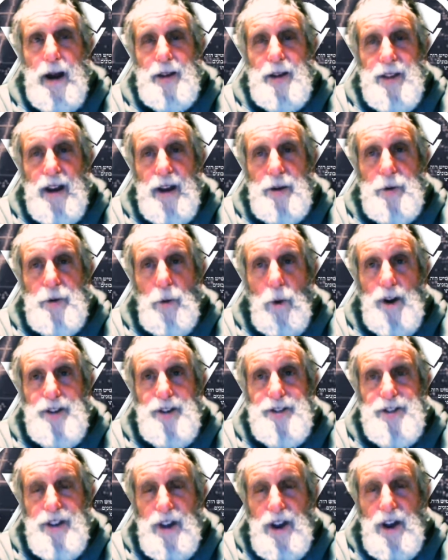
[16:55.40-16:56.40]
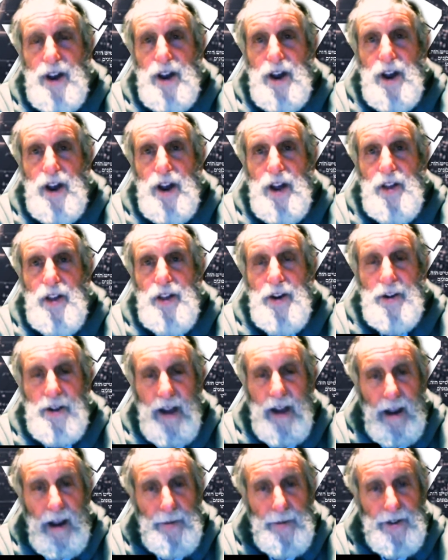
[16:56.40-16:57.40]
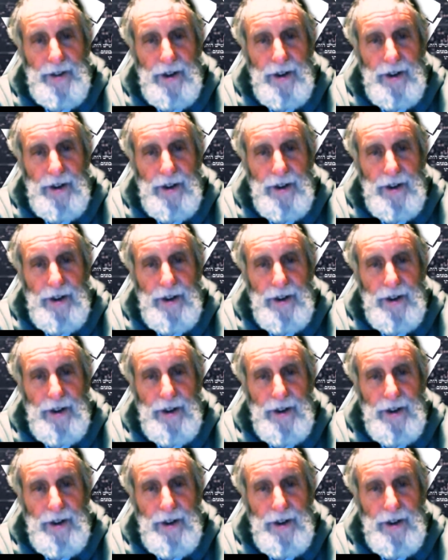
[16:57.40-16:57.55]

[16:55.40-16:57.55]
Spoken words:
then was their names.